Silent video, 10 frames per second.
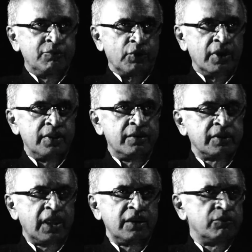one
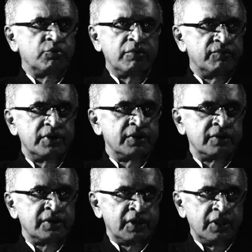kid, whoever
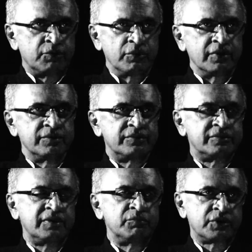it was,
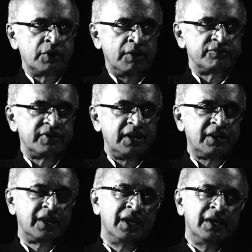seemed to have
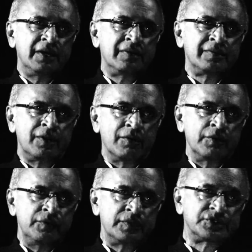said, you know,
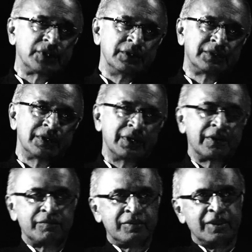in the shelter
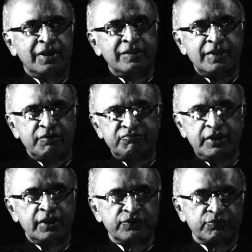they
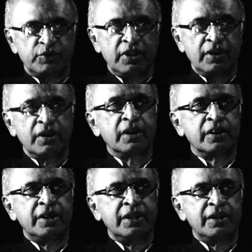feed us well
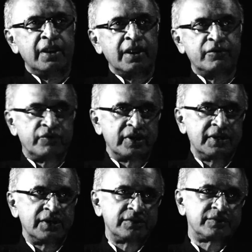and drug
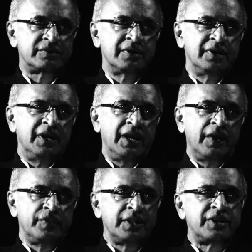us
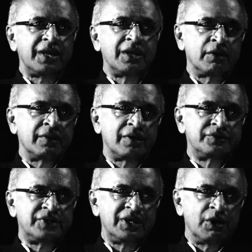and then
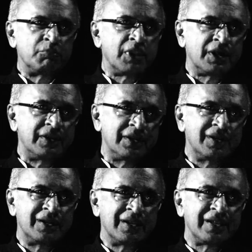take our blood.
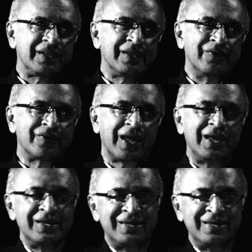Okay.